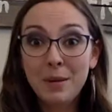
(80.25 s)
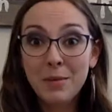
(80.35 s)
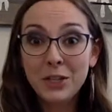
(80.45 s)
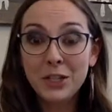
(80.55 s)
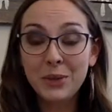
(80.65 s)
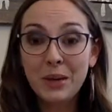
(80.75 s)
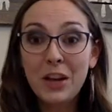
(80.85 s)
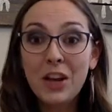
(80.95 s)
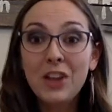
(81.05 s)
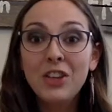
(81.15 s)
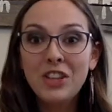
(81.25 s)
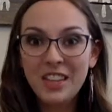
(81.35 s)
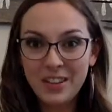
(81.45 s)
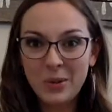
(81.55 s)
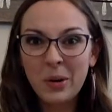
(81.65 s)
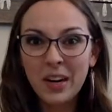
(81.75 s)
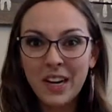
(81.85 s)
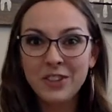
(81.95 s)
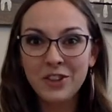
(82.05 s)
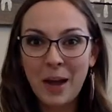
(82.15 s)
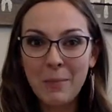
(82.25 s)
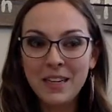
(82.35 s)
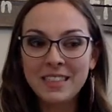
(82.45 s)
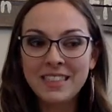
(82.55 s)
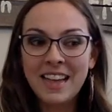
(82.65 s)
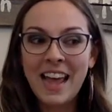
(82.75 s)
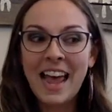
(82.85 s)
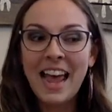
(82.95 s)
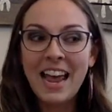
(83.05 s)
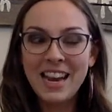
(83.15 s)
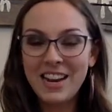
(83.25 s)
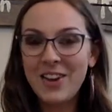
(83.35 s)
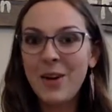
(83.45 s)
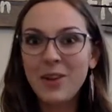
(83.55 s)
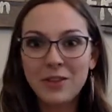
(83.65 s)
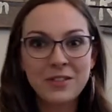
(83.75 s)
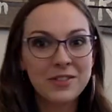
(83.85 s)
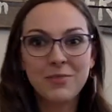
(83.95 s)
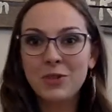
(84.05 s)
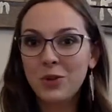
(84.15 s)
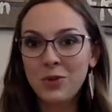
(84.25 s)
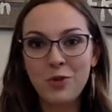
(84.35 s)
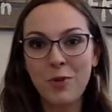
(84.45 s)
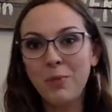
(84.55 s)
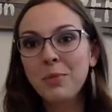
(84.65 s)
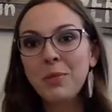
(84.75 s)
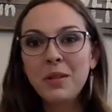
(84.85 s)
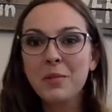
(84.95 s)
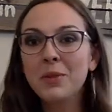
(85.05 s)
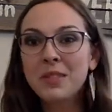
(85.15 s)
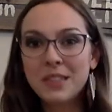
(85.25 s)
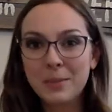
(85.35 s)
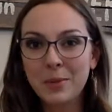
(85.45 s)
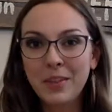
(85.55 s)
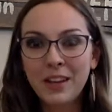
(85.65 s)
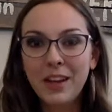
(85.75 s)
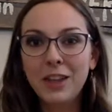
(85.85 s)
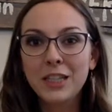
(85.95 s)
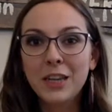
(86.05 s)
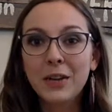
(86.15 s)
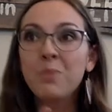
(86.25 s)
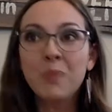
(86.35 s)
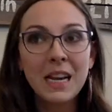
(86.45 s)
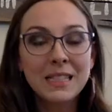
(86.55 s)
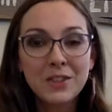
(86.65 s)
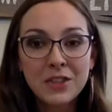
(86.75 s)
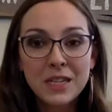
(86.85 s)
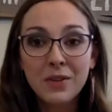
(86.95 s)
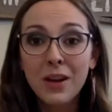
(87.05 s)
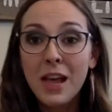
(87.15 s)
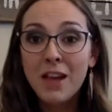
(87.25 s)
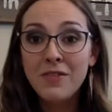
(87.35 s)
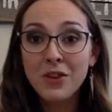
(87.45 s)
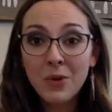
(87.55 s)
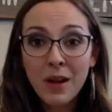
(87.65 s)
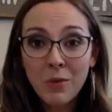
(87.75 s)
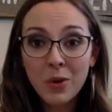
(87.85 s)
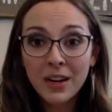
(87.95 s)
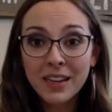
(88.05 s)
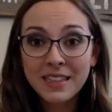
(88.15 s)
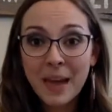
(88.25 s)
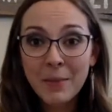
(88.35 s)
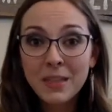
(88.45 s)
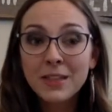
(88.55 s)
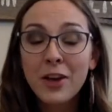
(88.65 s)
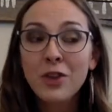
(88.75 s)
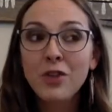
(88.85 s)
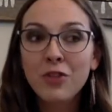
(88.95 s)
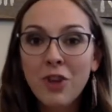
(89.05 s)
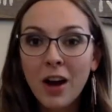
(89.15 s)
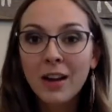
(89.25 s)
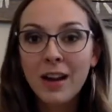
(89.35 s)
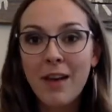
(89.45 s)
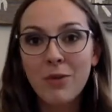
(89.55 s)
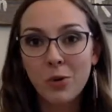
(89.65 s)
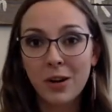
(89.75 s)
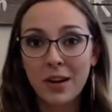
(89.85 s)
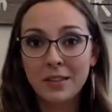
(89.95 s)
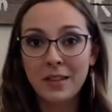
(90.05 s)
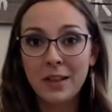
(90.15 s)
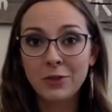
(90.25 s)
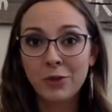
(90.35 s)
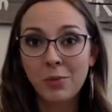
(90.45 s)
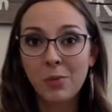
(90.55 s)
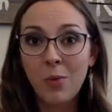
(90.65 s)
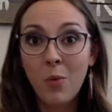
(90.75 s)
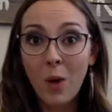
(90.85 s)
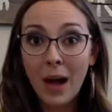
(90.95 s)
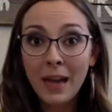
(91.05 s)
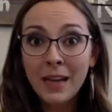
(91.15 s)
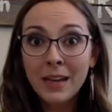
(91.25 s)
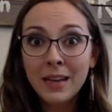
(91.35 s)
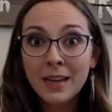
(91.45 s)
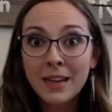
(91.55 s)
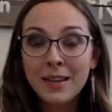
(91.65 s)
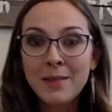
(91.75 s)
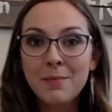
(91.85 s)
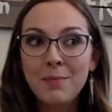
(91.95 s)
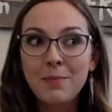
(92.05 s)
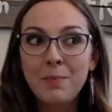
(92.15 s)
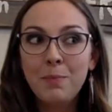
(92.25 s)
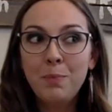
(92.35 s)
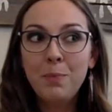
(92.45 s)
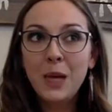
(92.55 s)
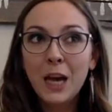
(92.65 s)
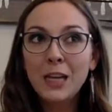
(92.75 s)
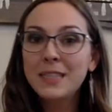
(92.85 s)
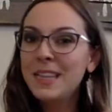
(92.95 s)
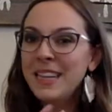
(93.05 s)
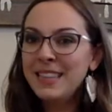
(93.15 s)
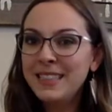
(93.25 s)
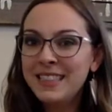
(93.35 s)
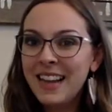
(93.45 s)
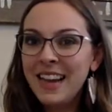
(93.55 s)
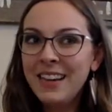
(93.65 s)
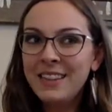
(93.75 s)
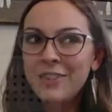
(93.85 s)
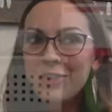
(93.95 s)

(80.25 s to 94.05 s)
number 2, you need to organize your cabinets. And I know, I just told you probably the most terrible thing I could tell you. But guys, here's the deal. If you don't have organized cabinets, you're not gonna have an organized classroom. Why? Because the inside is